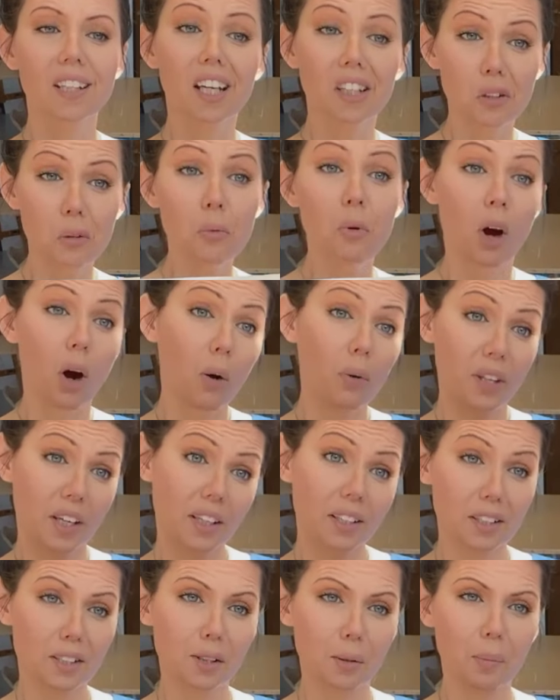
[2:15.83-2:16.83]
and you know
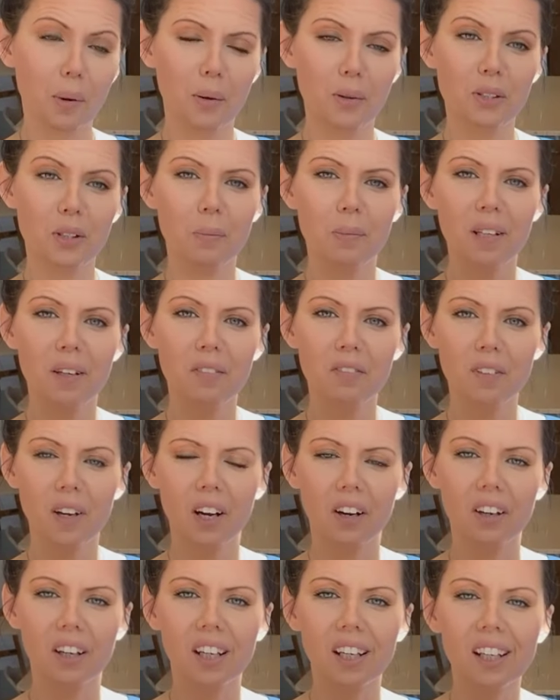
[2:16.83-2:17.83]
that it's supposed to be a
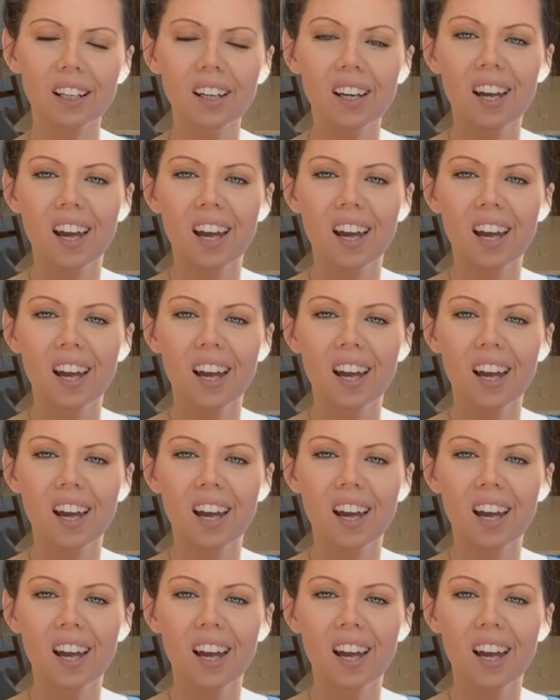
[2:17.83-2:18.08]
fairy.